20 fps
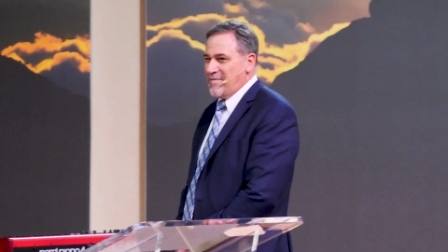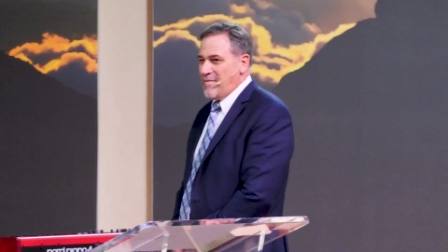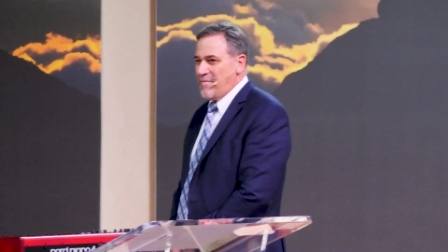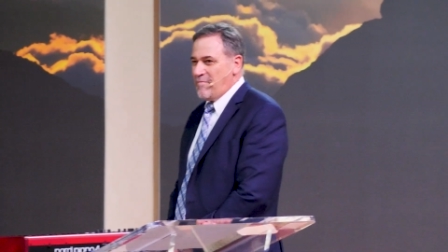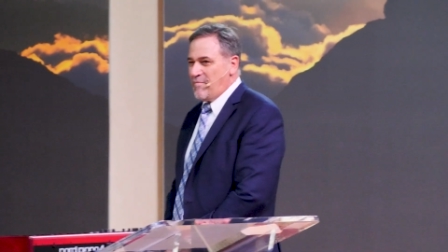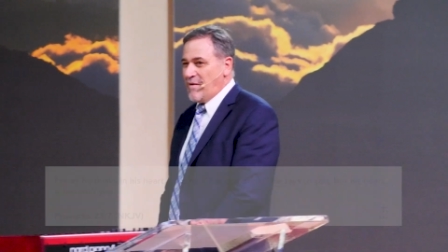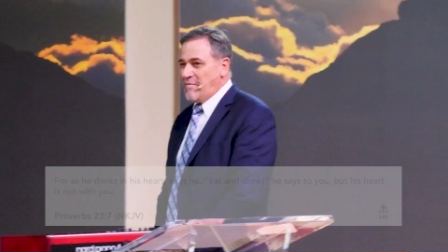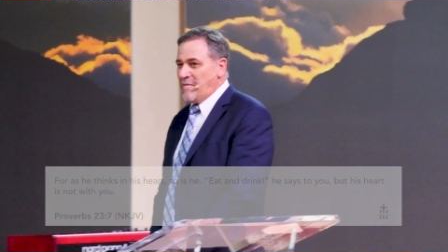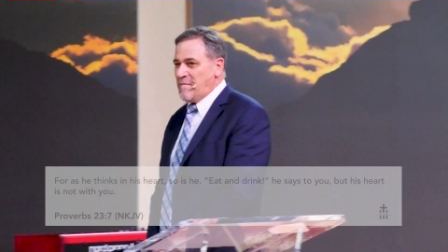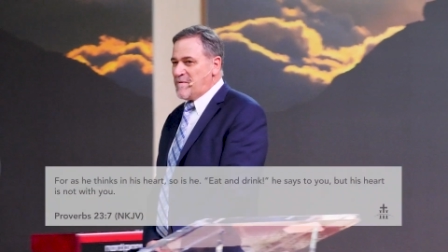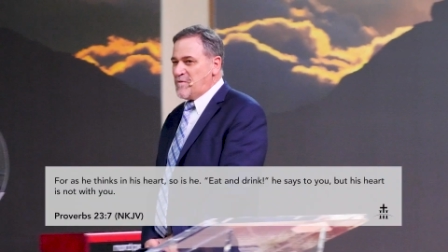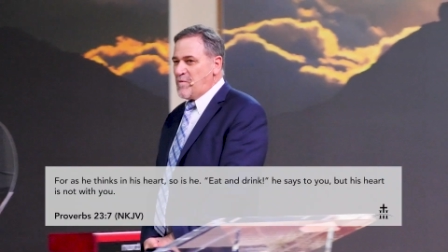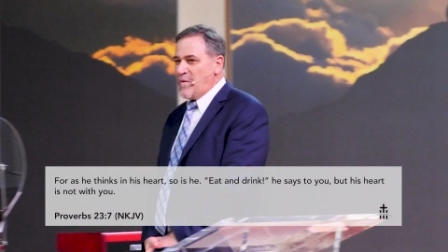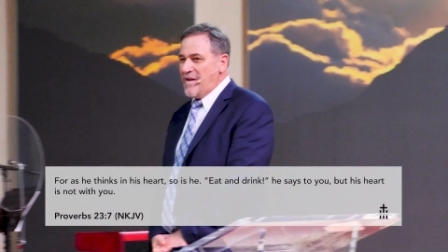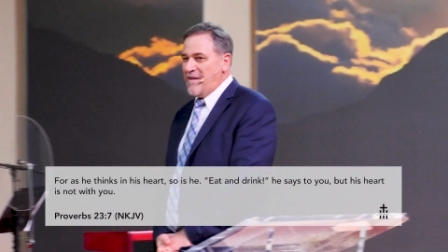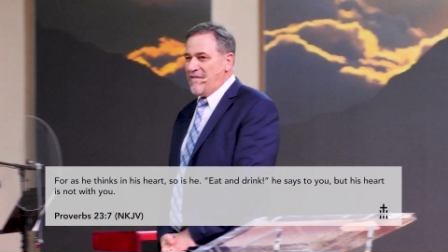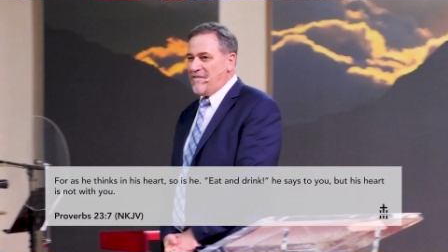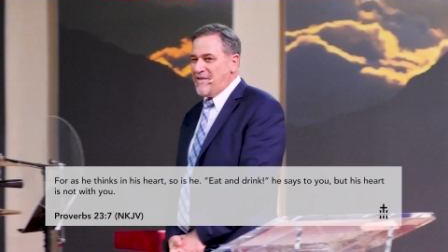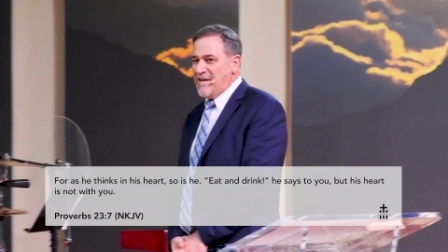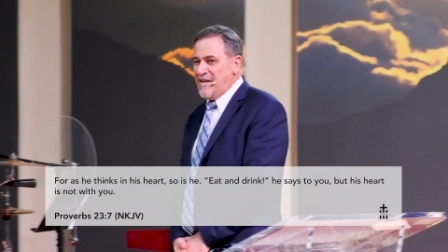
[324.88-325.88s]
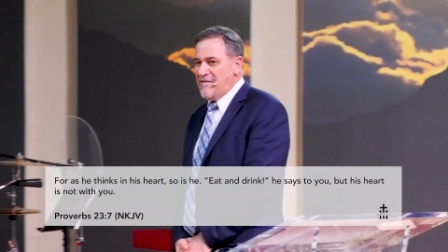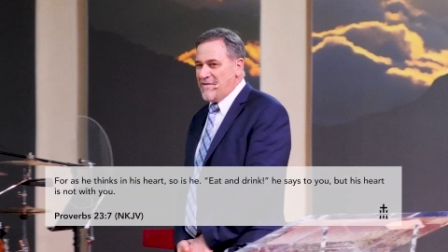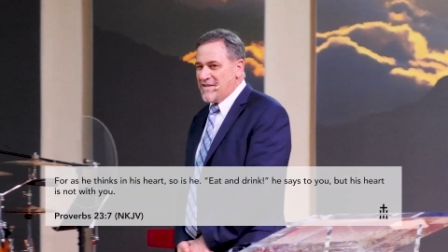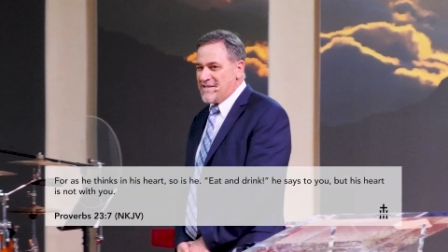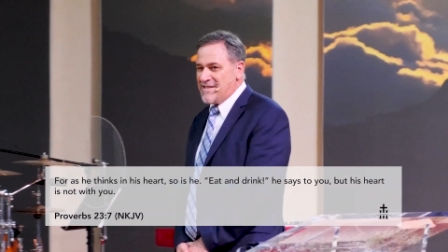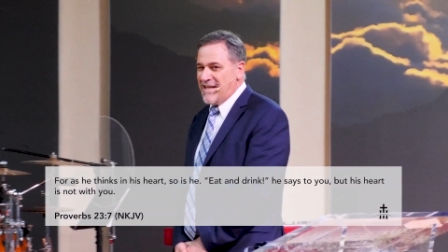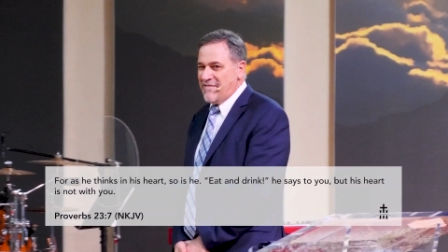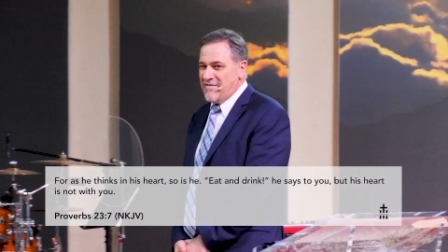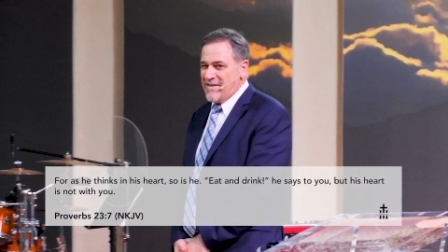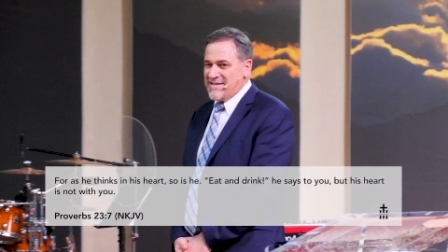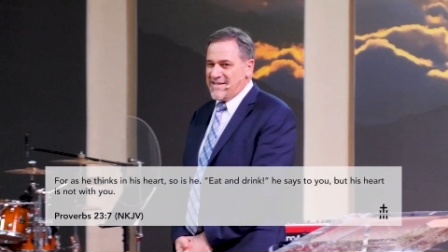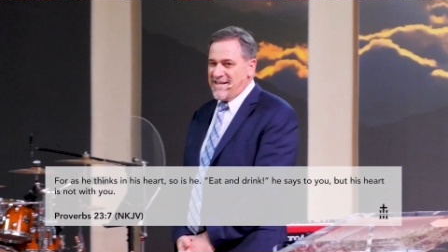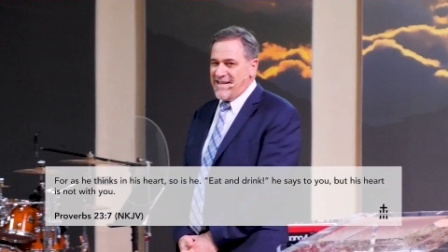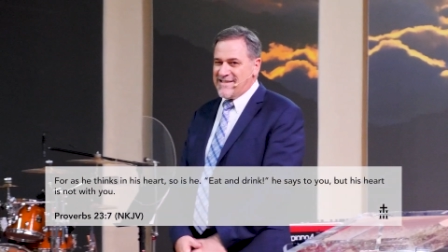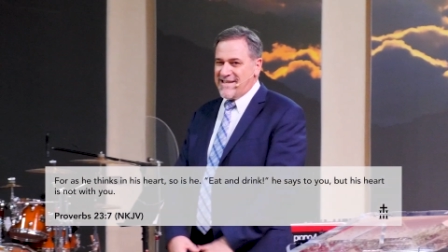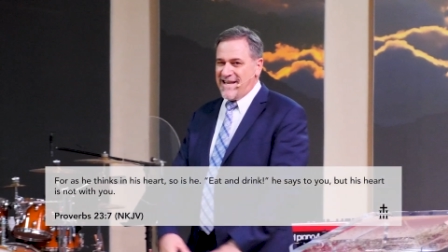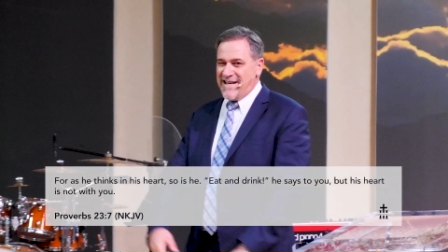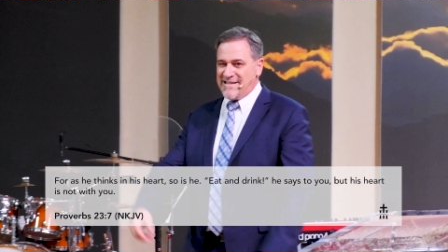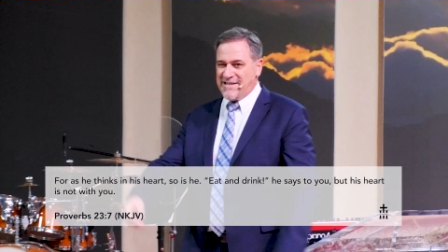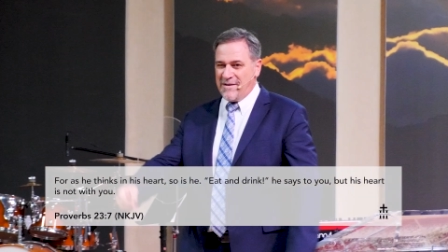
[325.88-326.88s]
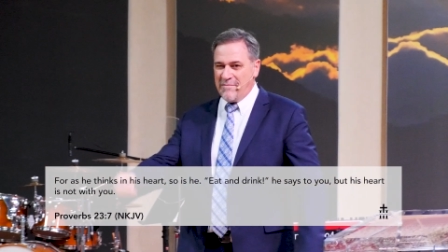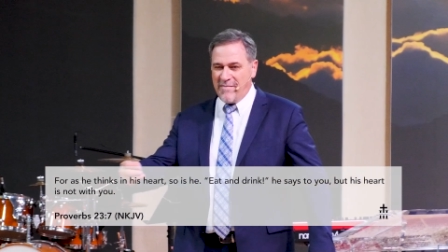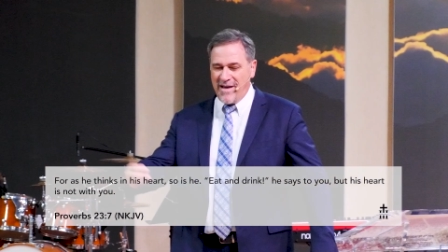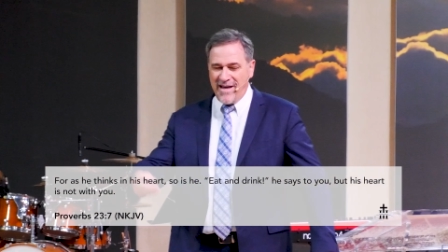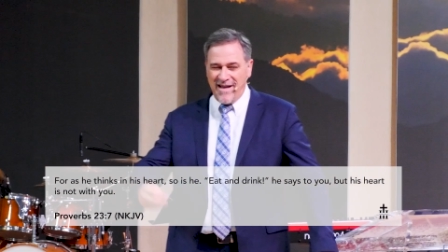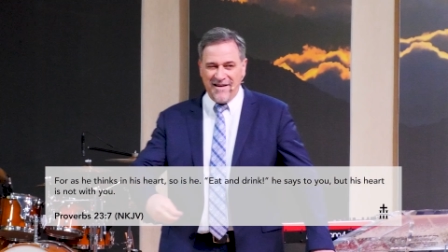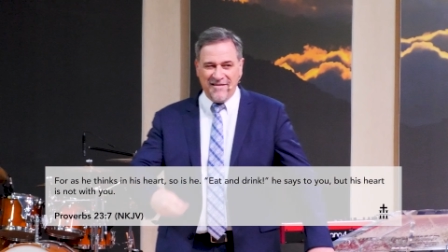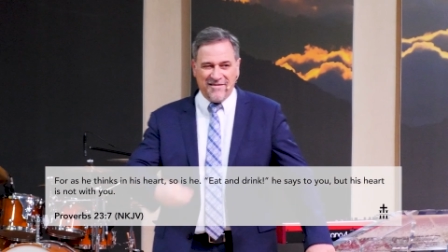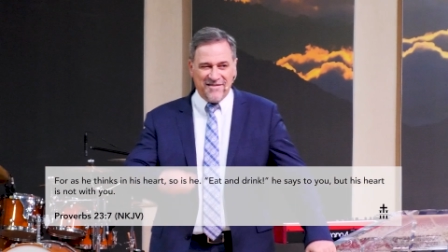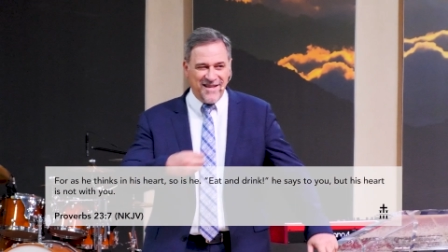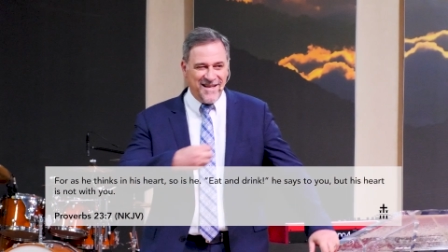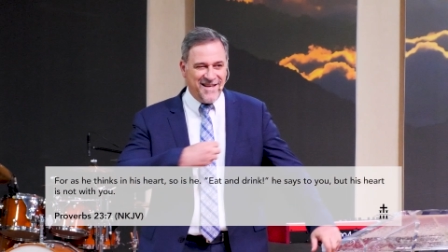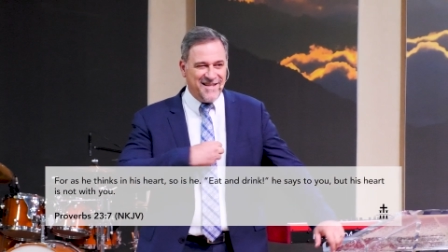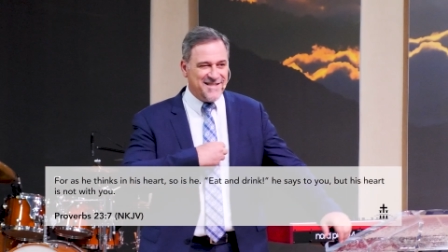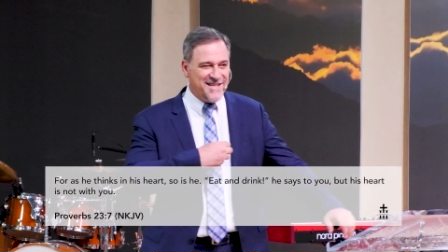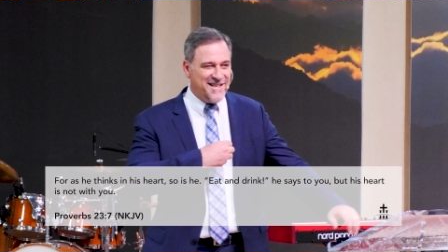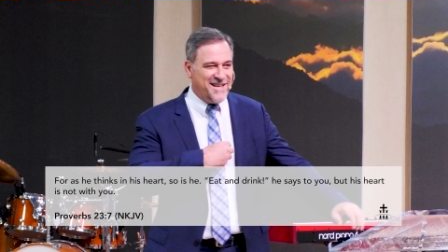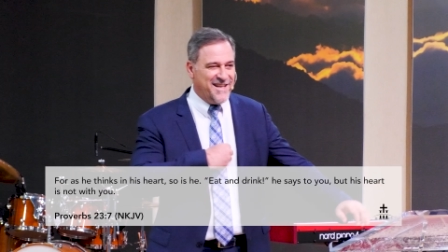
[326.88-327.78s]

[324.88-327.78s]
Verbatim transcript: Proverbs 23, verse 7 says, As a man thinks in